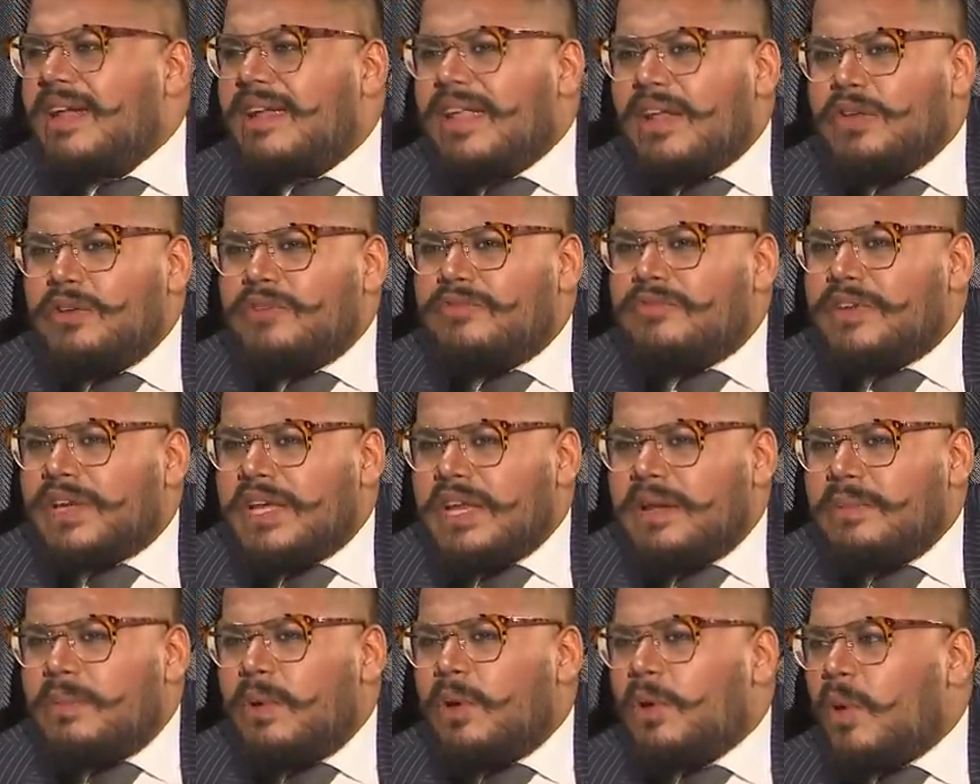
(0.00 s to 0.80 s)
and tend to
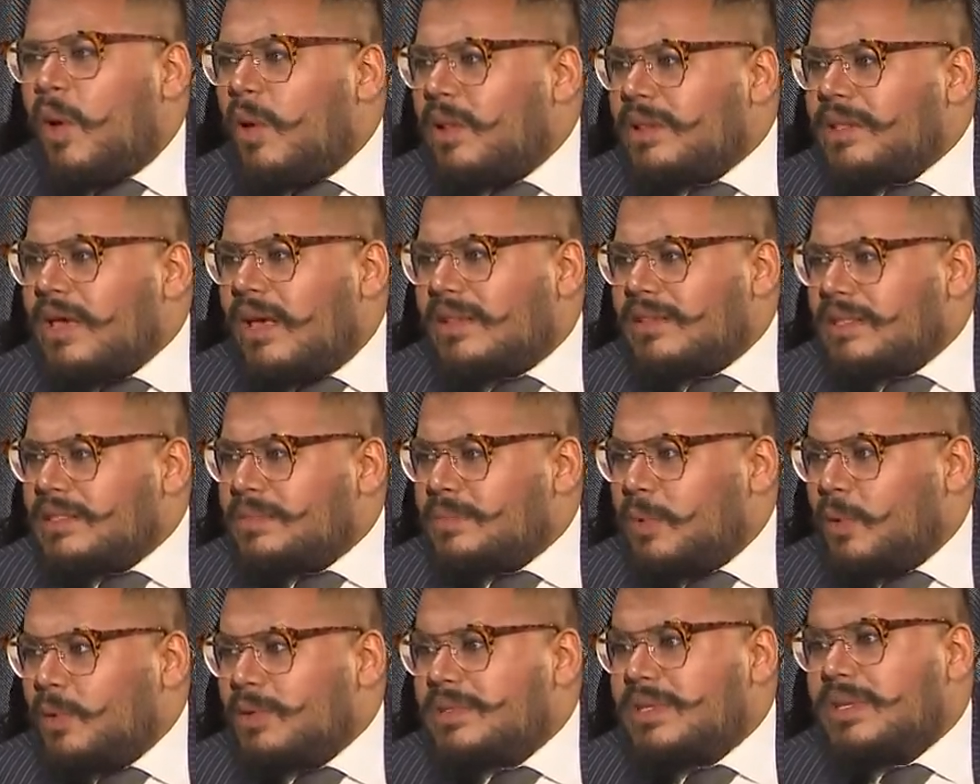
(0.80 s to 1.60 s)
forget about all the other
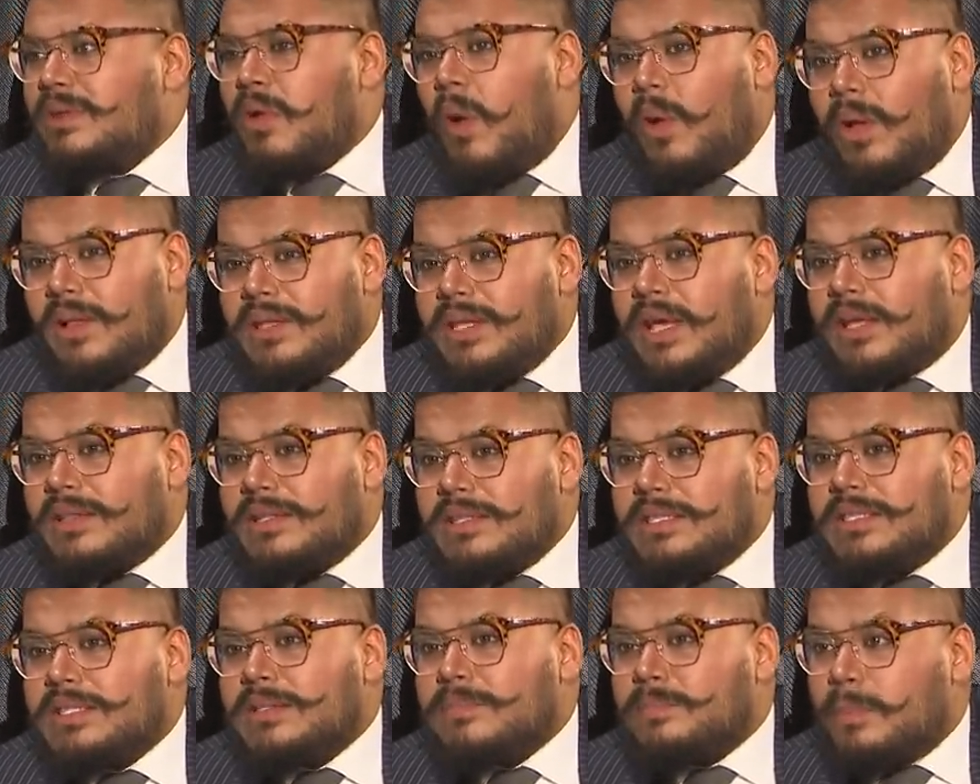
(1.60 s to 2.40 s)
sports and all the
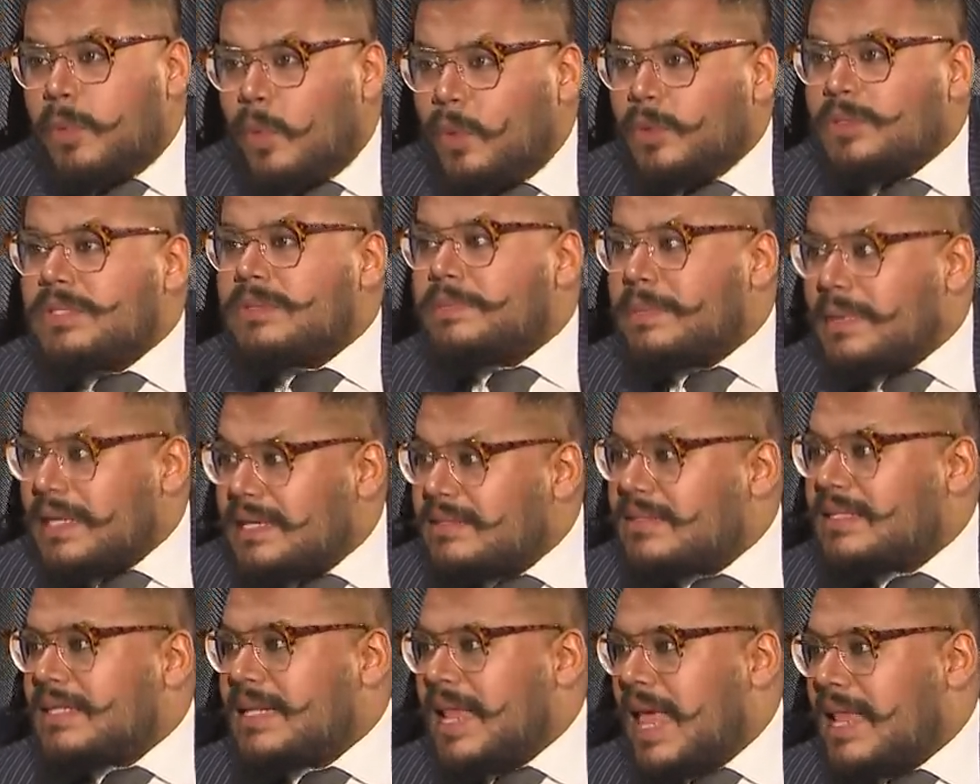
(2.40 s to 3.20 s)
other sports
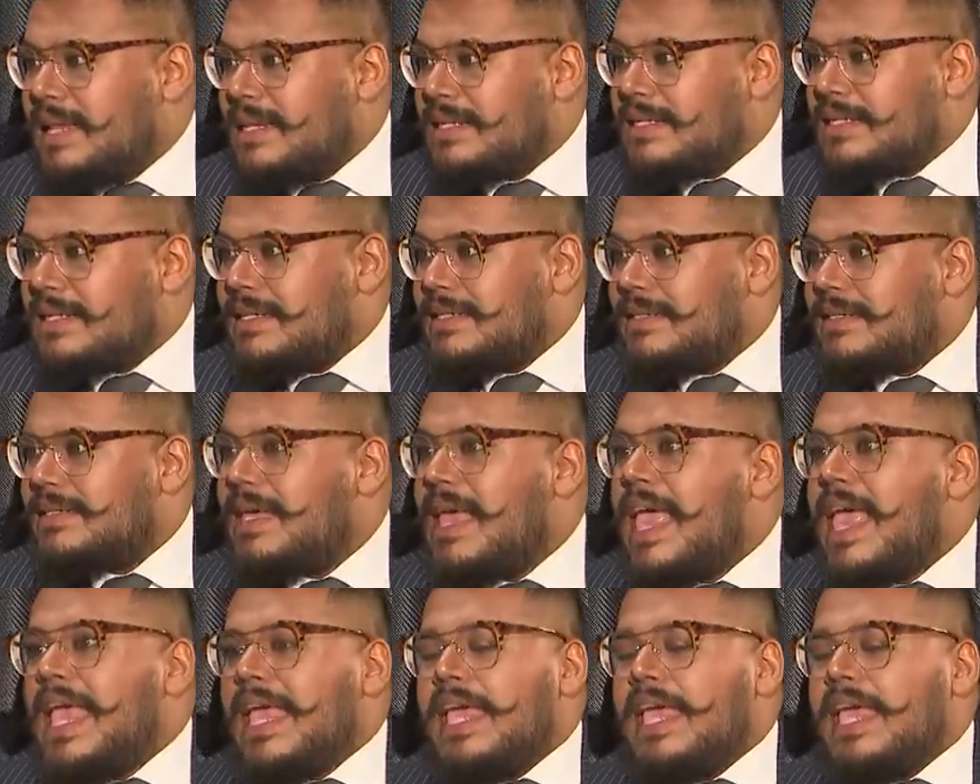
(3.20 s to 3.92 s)
personalities,